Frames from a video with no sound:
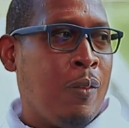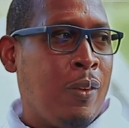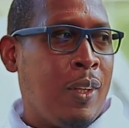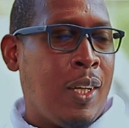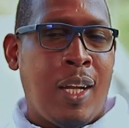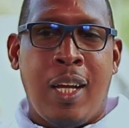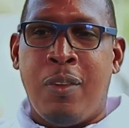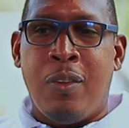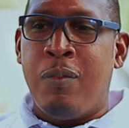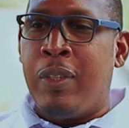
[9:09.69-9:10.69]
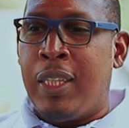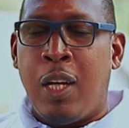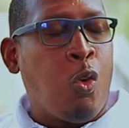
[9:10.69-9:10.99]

And I told him it's a